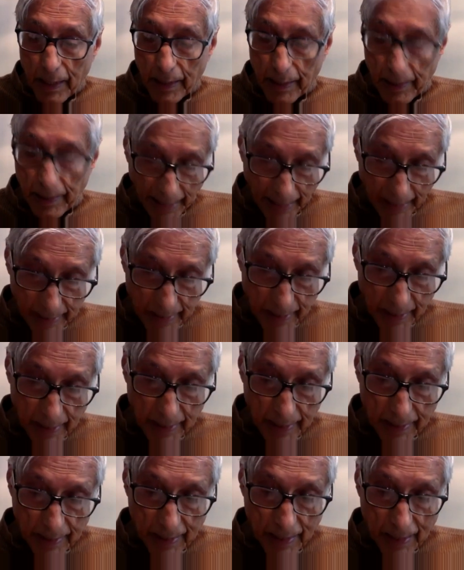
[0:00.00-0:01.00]
they had
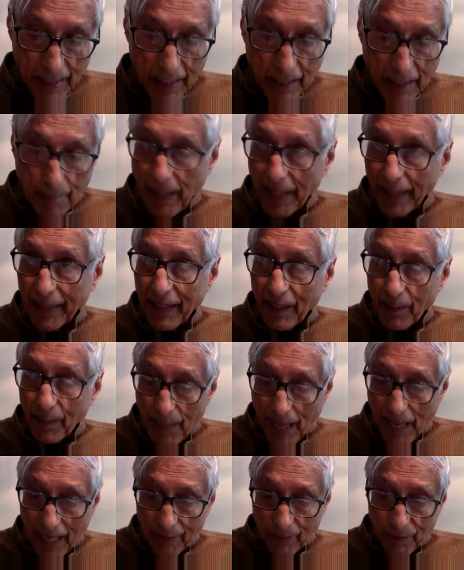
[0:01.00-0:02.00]
heard, by
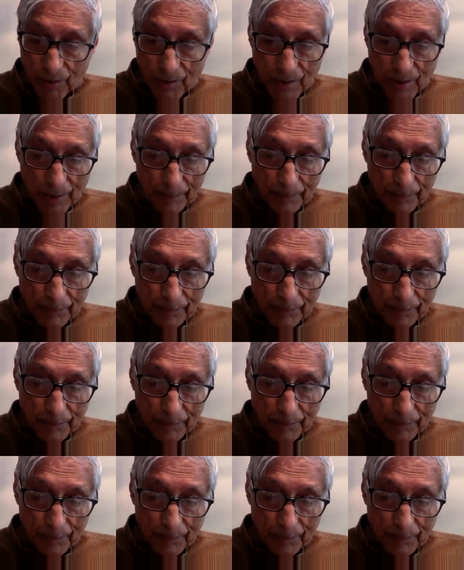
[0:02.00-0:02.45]
kirpans.